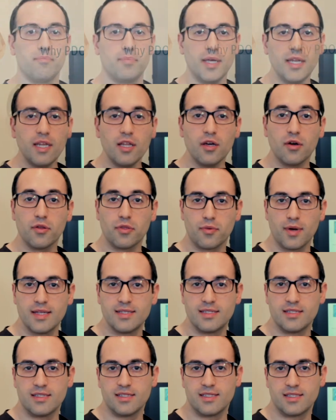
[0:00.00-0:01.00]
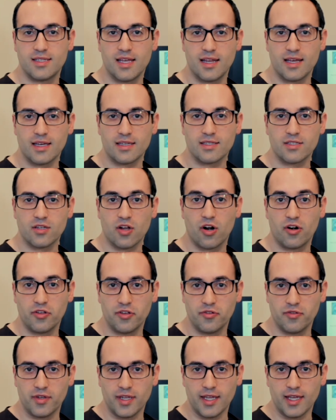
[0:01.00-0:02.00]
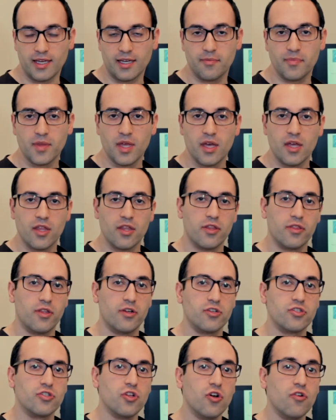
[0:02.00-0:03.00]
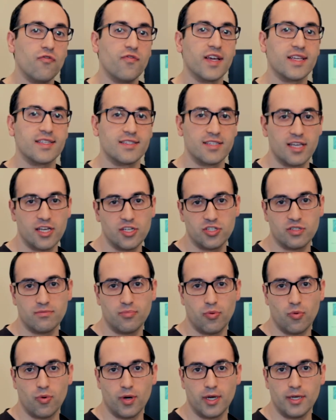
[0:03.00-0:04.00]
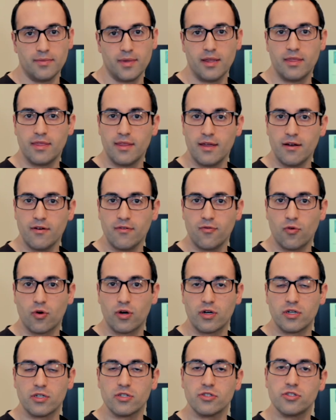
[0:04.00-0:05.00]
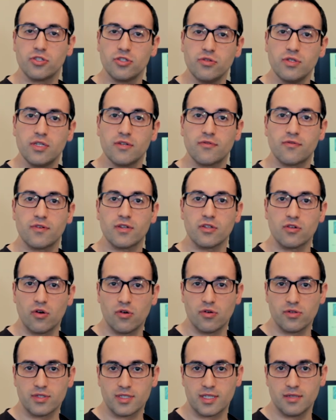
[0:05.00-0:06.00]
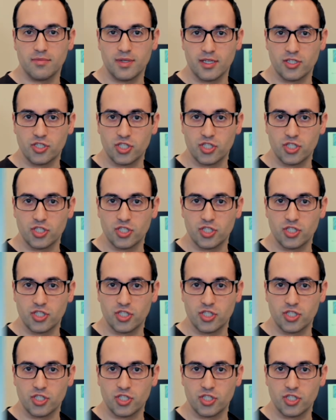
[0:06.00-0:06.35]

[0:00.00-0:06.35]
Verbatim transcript: PDO threads in aesthetics are unique. There's no fixation point, and therefore, two different goals can be